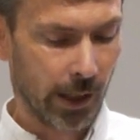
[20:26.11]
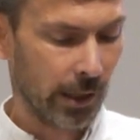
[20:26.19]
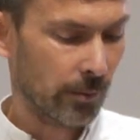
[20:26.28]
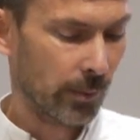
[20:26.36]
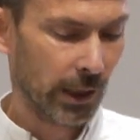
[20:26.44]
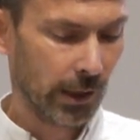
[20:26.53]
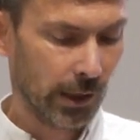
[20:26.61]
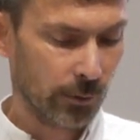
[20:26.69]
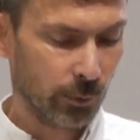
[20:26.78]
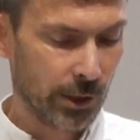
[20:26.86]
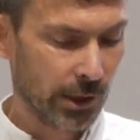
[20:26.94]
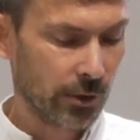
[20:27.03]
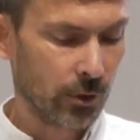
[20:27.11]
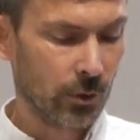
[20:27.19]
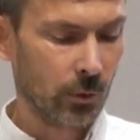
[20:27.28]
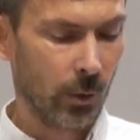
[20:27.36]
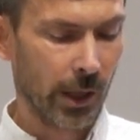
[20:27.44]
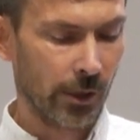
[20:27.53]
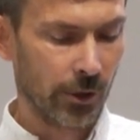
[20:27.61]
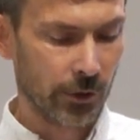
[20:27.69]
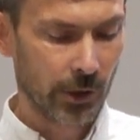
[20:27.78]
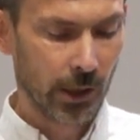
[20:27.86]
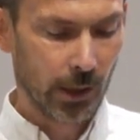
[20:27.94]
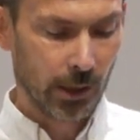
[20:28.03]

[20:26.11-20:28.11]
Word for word: and making it resistant to errors.